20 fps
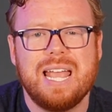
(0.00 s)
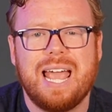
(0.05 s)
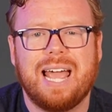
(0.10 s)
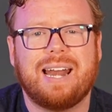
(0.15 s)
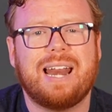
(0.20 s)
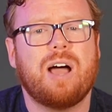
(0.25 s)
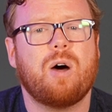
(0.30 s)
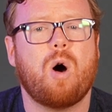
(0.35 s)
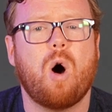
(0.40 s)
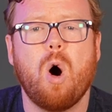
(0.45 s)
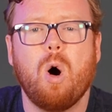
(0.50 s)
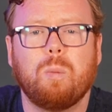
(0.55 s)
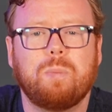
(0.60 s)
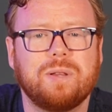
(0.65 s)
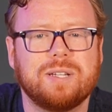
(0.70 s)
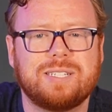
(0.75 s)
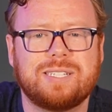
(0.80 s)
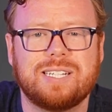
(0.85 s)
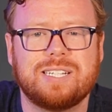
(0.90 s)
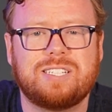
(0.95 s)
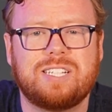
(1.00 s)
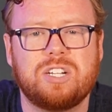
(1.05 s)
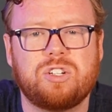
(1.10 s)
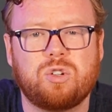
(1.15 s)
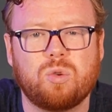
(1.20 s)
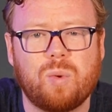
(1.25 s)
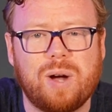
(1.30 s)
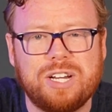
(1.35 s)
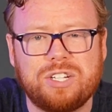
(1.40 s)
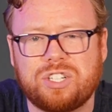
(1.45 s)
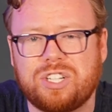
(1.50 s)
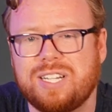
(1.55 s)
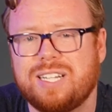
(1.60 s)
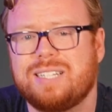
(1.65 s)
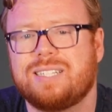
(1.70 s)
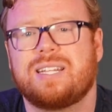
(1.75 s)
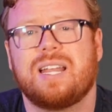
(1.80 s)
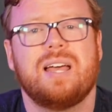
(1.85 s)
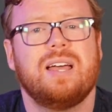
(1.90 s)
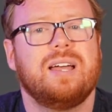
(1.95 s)
and how hopeless the situation
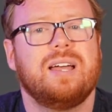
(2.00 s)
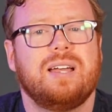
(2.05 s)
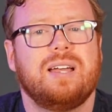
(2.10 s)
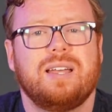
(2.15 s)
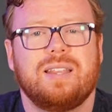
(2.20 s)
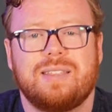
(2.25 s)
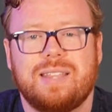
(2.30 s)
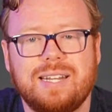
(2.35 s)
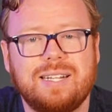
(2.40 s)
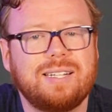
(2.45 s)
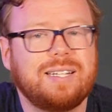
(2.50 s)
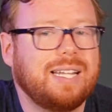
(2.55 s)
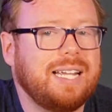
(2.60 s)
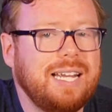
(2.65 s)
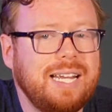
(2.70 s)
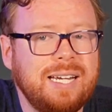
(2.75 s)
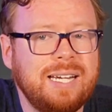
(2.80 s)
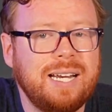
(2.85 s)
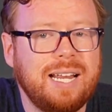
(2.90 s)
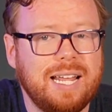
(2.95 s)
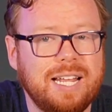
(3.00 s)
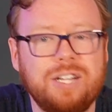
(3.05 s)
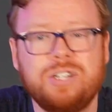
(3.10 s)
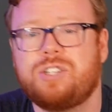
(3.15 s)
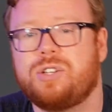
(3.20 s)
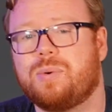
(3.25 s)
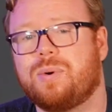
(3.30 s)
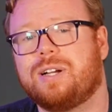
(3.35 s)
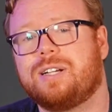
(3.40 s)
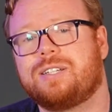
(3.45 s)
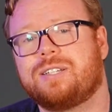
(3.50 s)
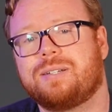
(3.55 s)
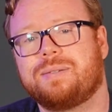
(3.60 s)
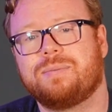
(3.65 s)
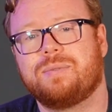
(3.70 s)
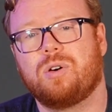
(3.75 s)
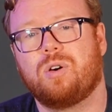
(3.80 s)
is, then lean into it.